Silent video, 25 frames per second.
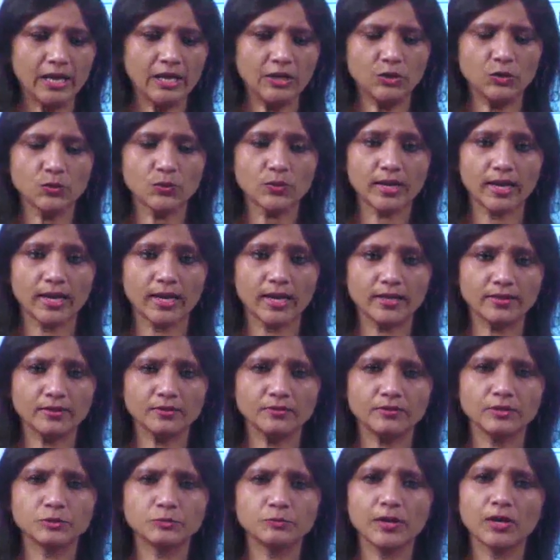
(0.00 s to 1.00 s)
You can, uh,
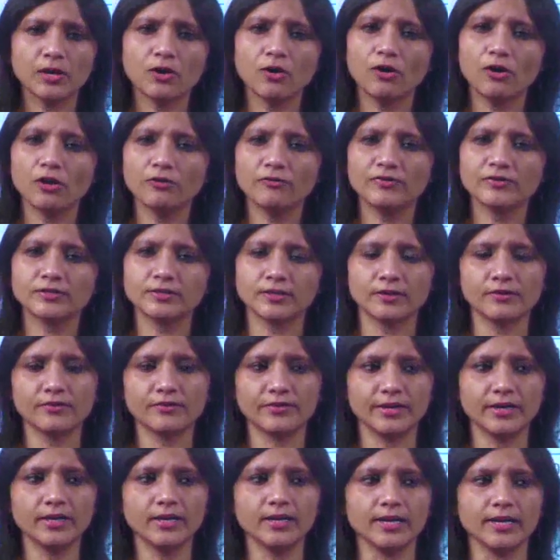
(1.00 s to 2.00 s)
the, speaker all of a sudden
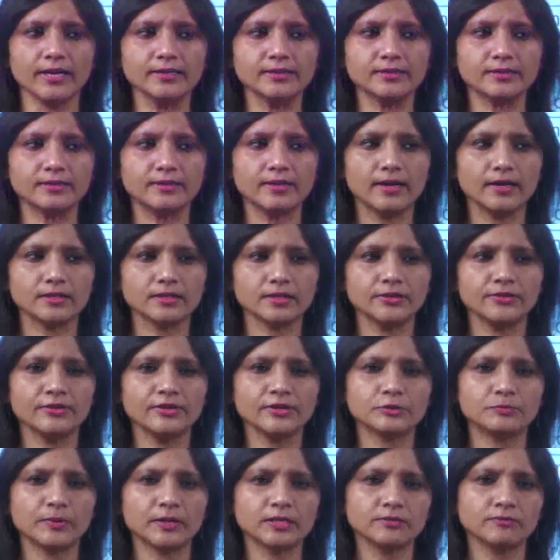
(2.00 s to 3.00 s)
realized that
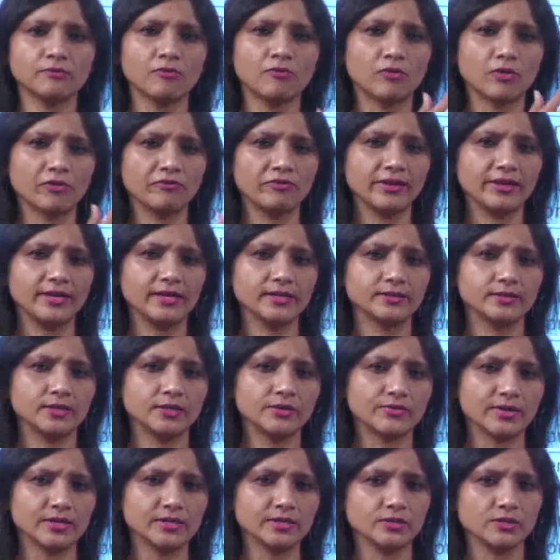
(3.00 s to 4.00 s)
irrespective of whatever he has
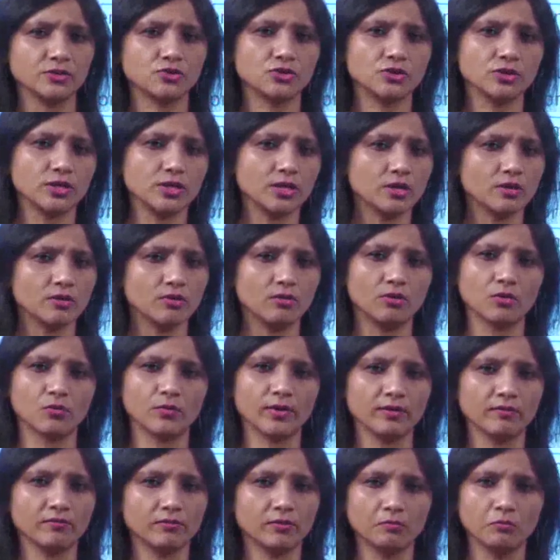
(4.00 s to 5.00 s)
done transitioning or
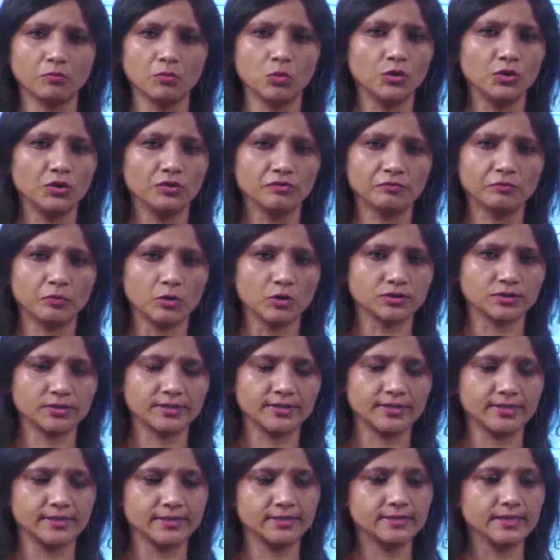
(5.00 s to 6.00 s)
whatever mode of
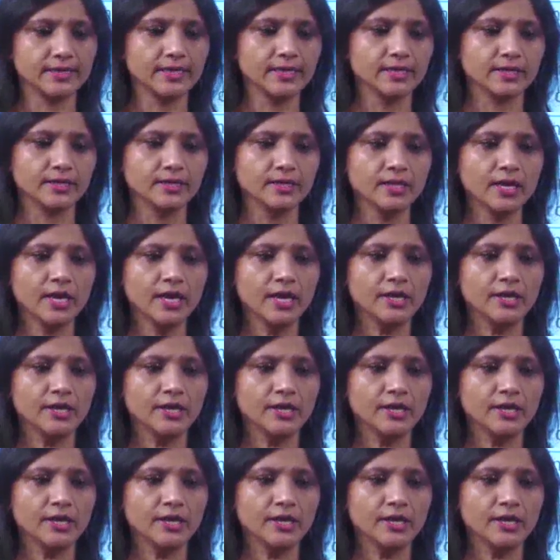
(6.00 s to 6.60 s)
pauses he has taken,